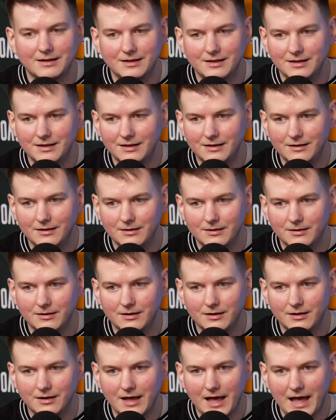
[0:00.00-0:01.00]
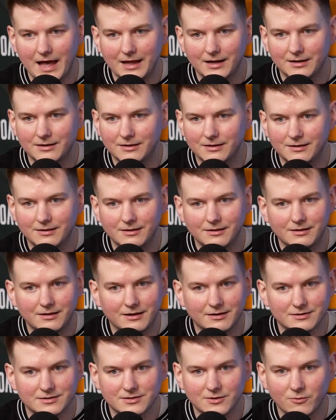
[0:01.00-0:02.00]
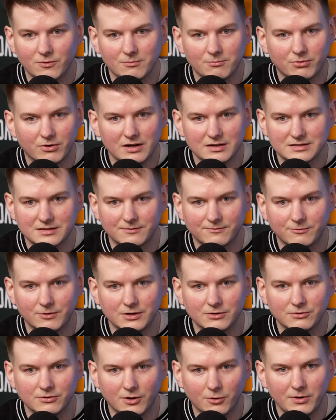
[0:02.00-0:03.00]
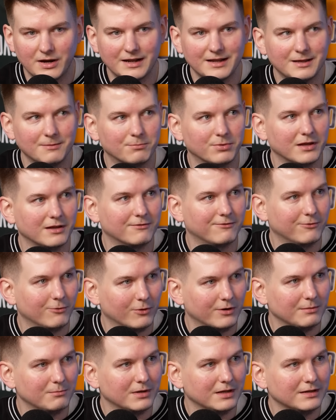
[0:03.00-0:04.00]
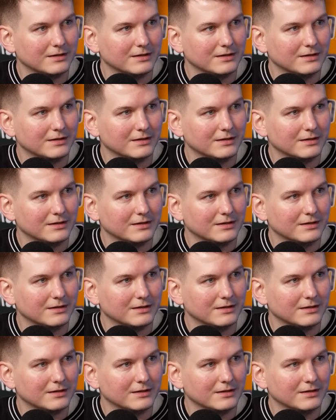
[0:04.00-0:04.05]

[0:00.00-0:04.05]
he had, they're so impressive when you know that he played 40